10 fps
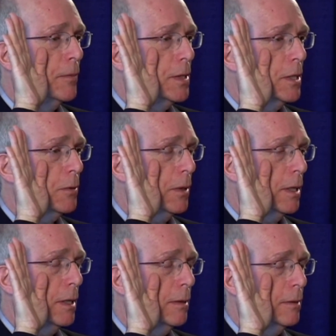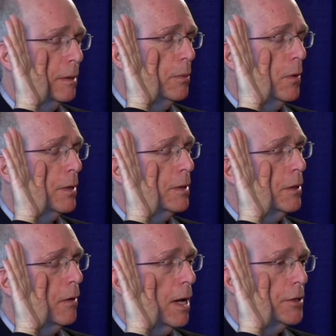this is really
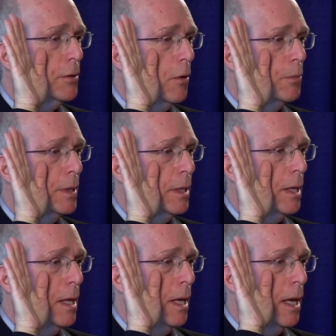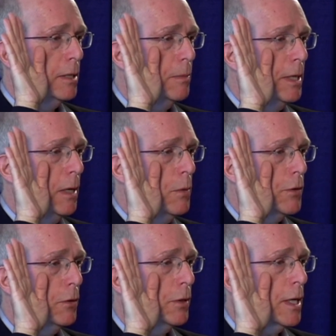important. Your eyes are open, and to begin
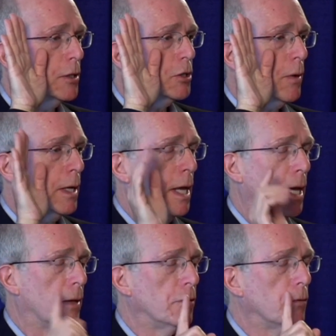with, you're looking straight ahead.